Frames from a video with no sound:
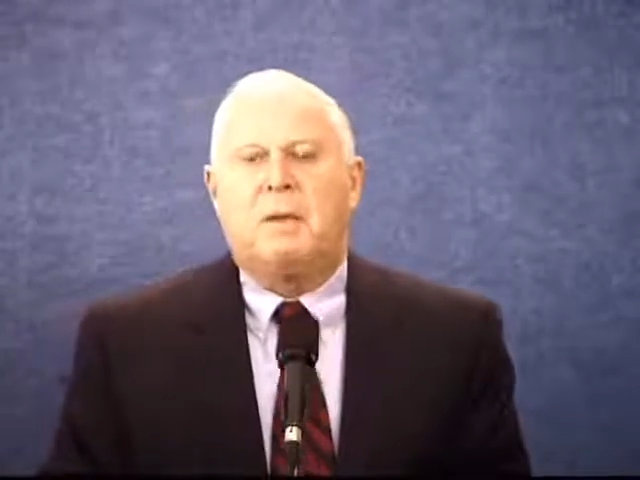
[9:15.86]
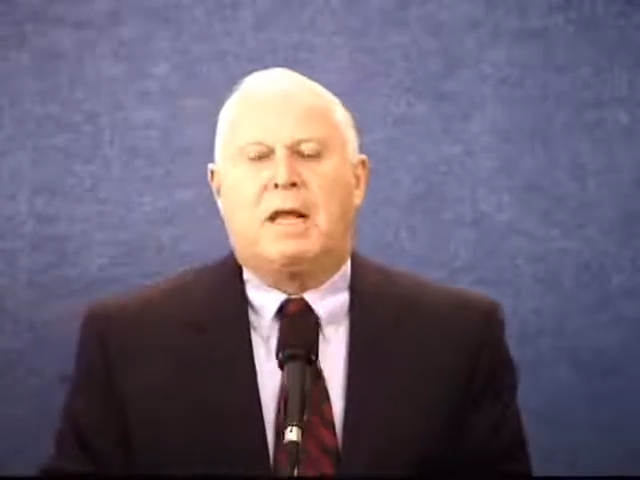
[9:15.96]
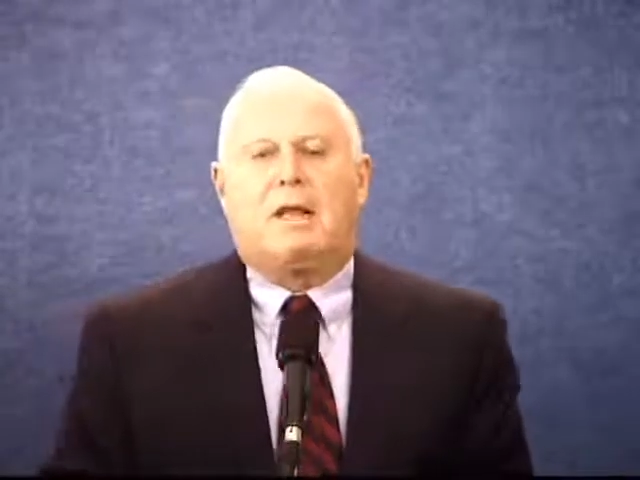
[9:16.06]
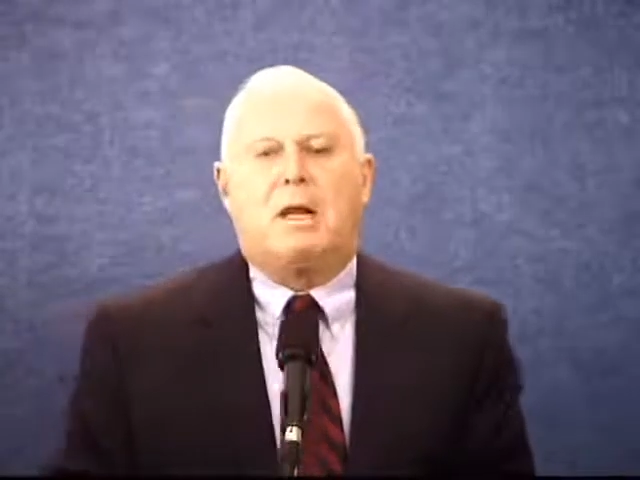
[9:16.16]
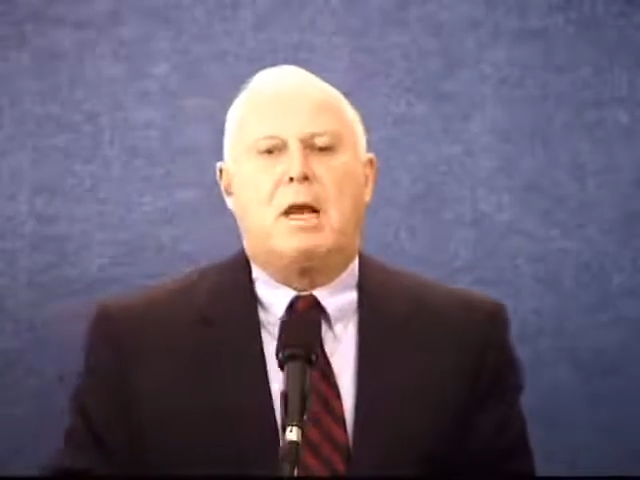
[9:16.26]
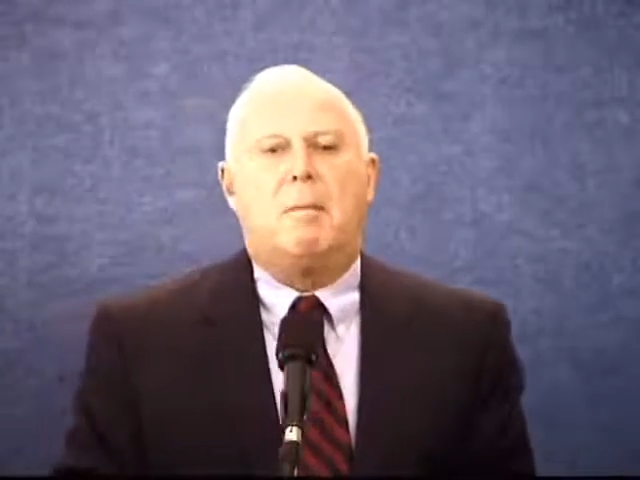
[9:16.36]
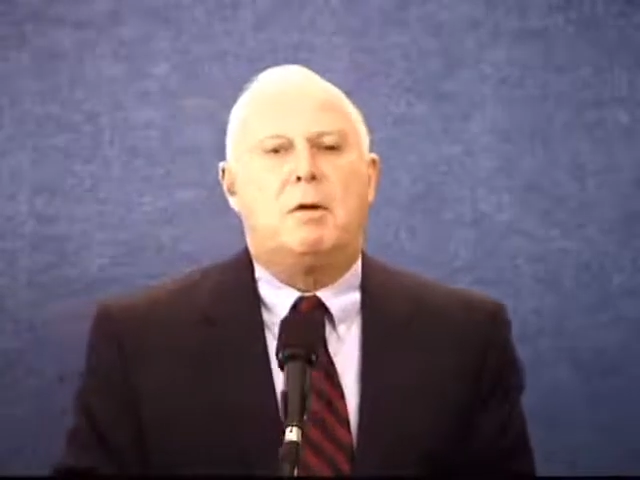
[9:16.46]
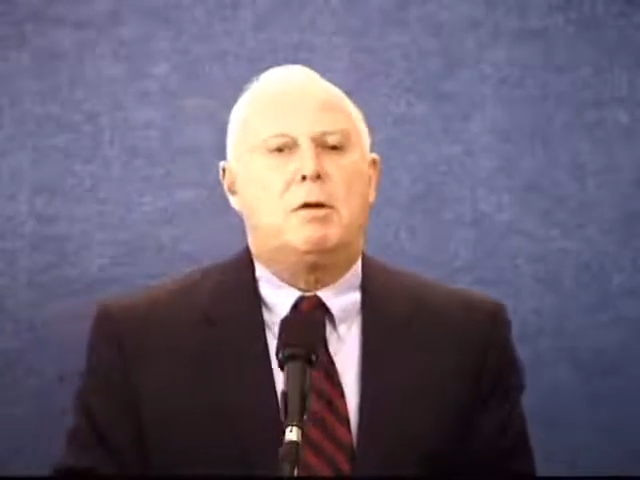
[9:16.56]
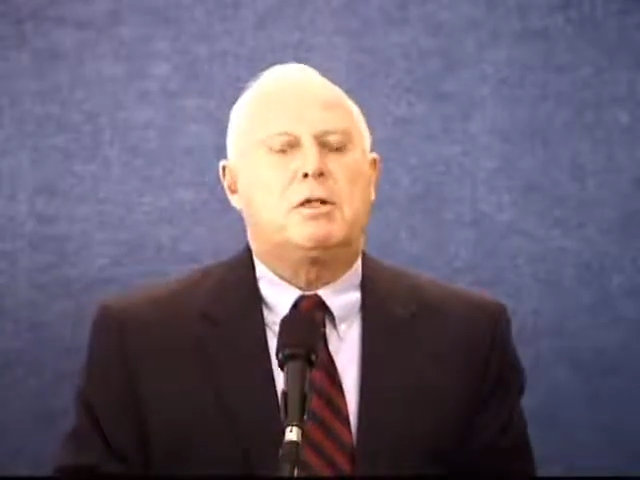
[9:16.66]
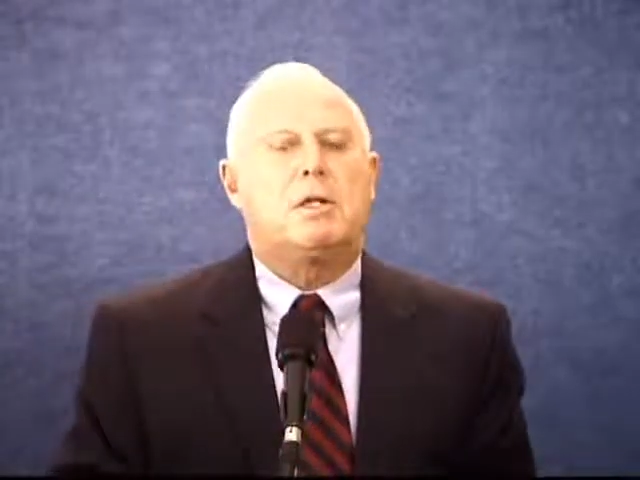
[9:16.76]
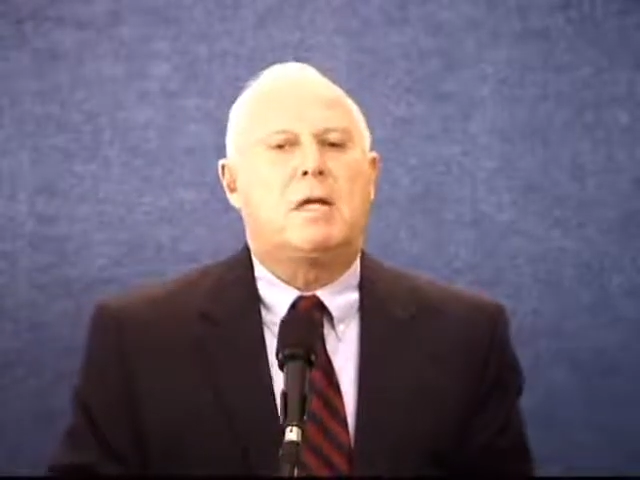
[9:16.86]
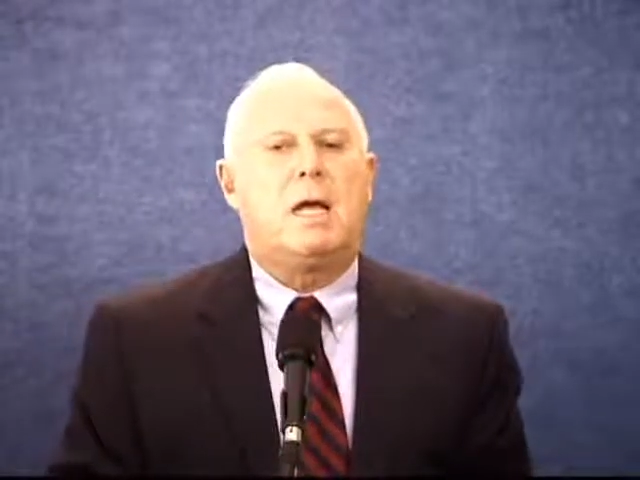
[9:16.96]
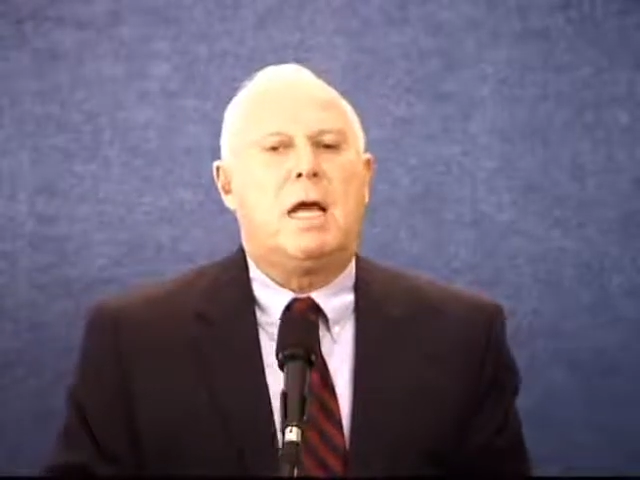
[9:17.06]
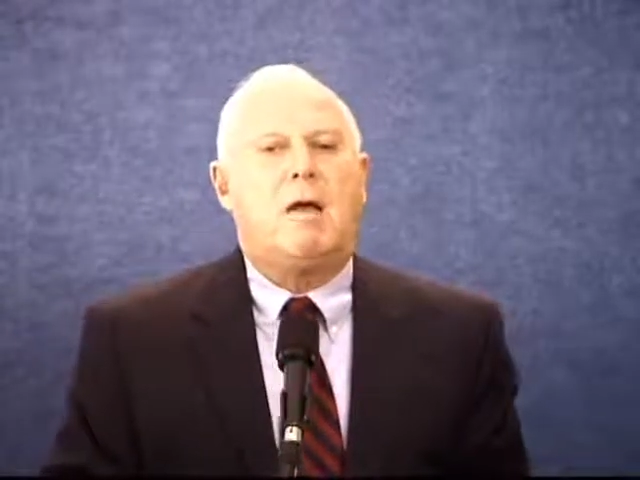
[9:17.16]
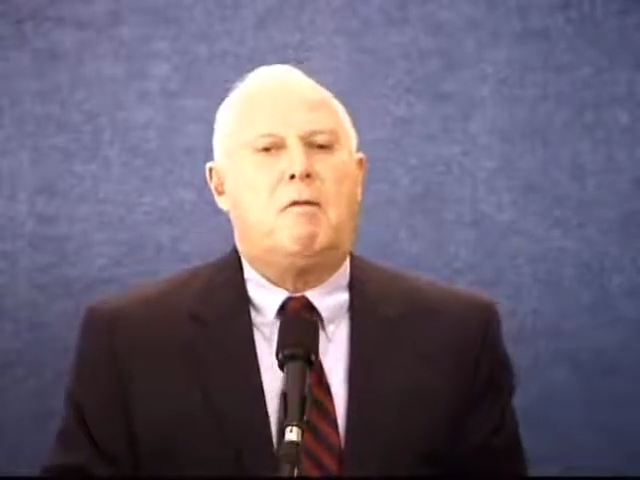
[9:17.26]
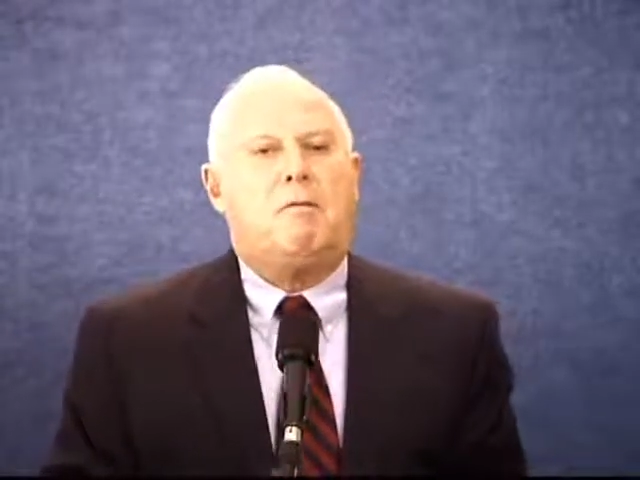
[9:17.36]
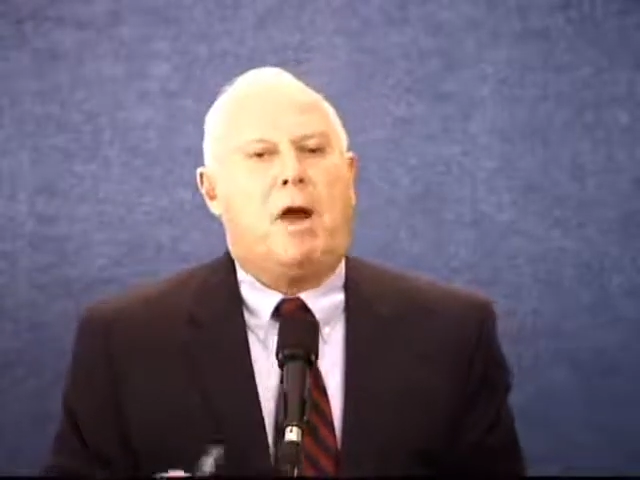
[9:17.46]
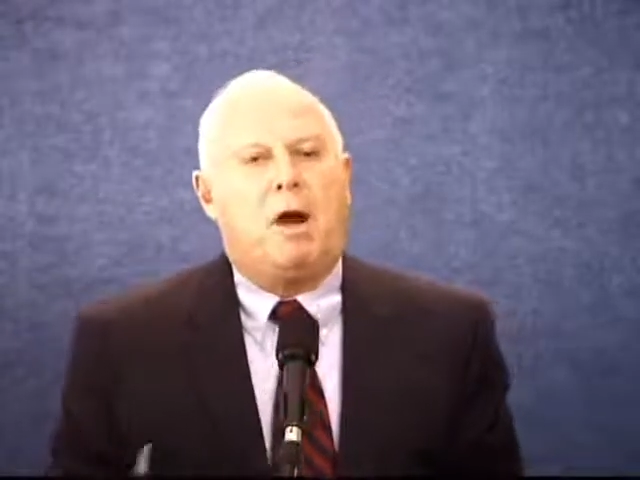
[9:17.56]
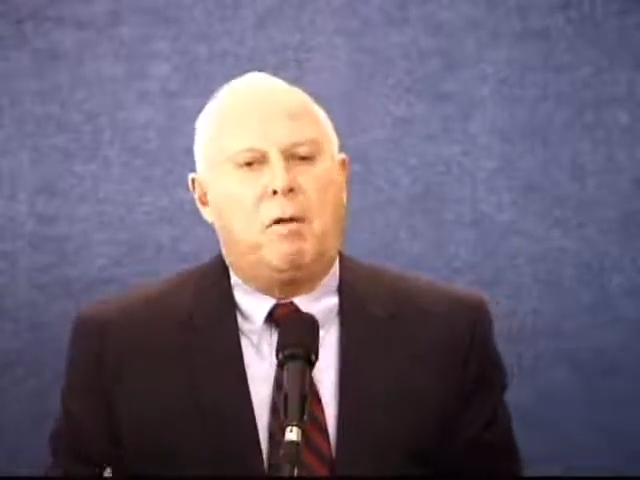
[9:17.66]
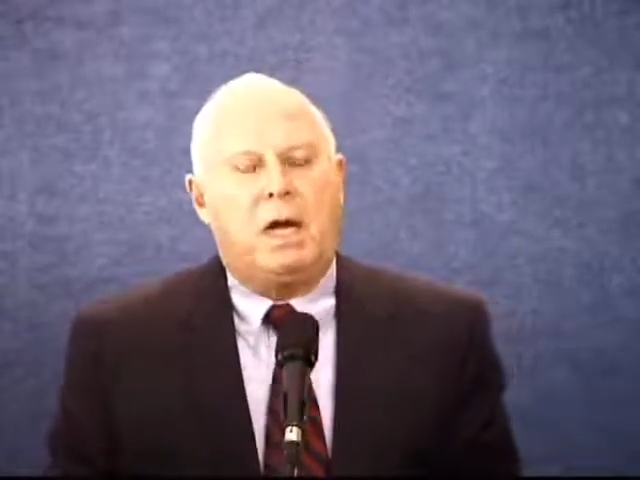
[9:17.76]
that the numbers
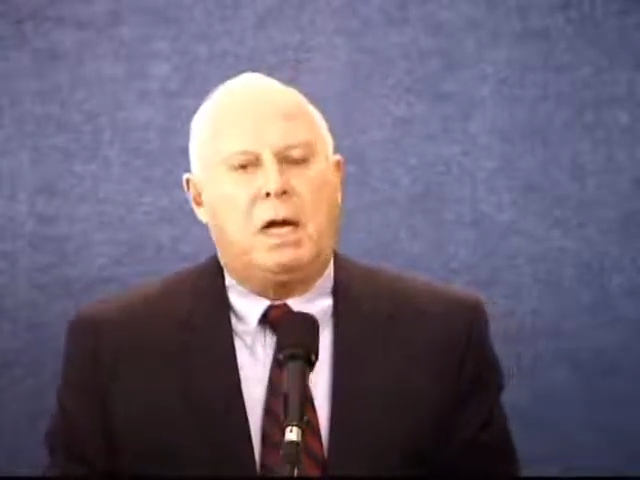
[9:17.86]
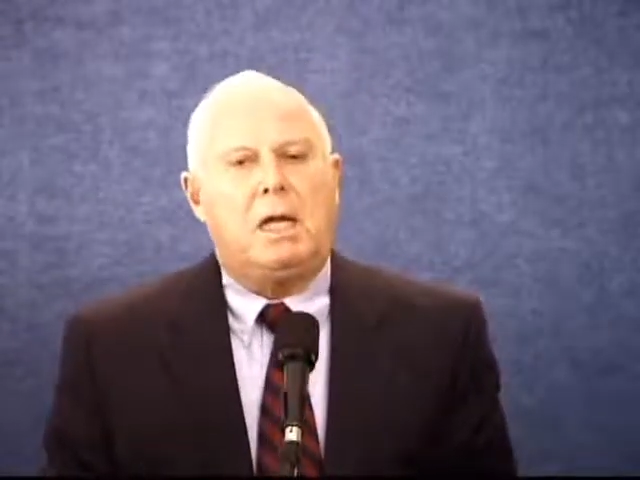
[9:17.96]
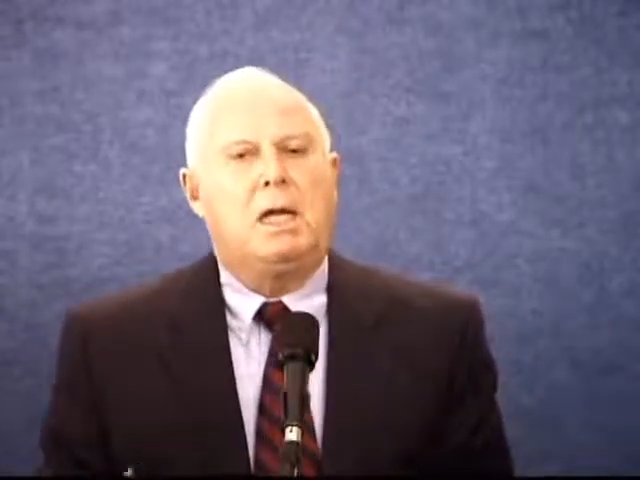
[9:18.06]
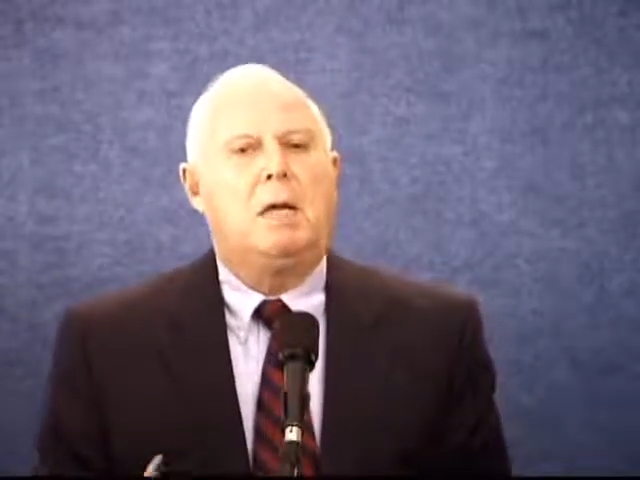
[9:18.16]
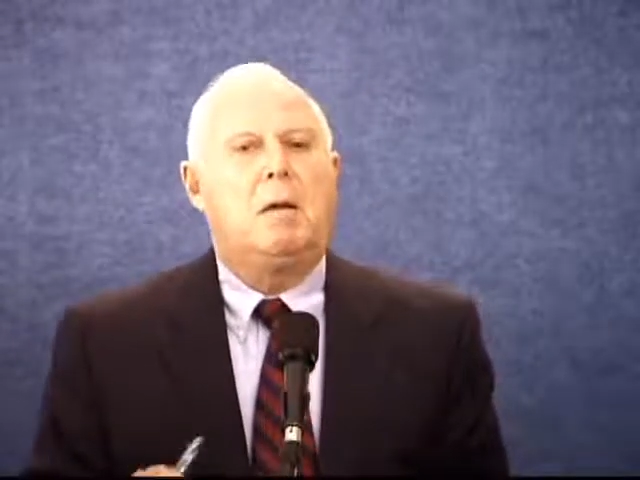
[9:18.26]
vary,